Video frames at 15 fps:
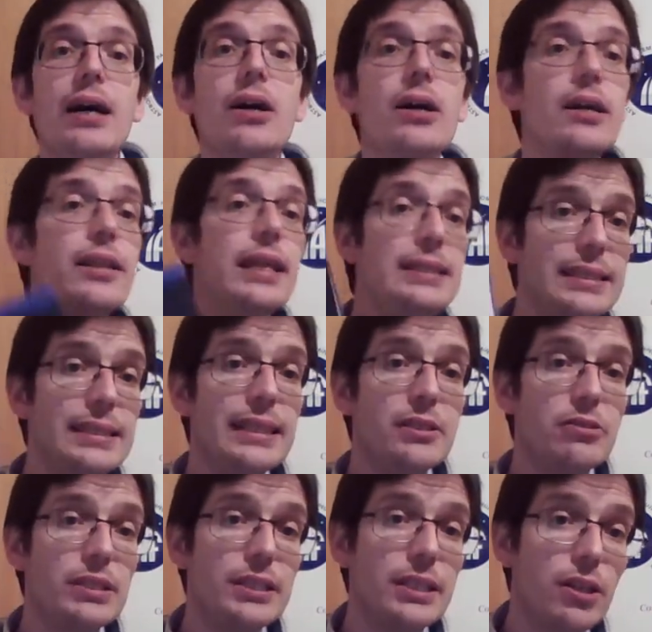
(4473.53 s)
This is
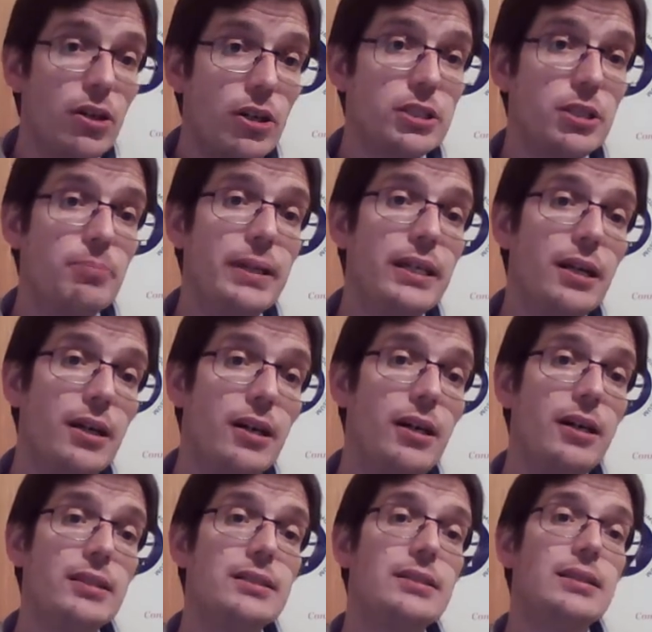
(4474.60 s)
interesting also
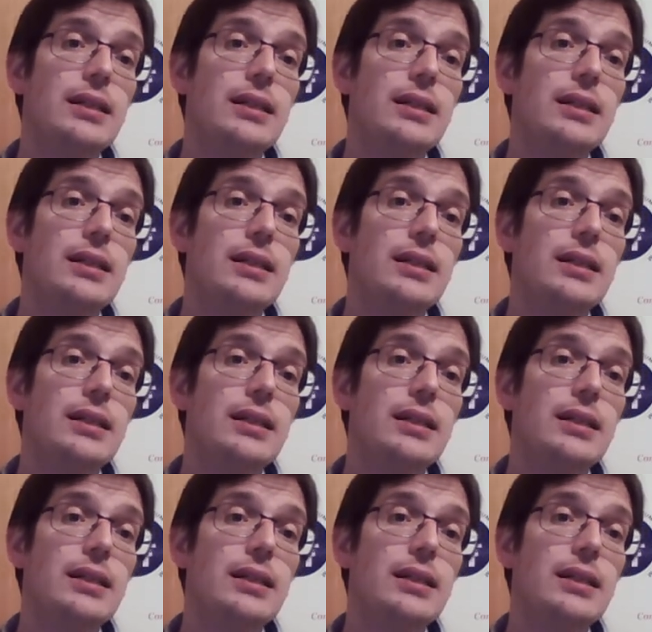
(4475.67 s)
because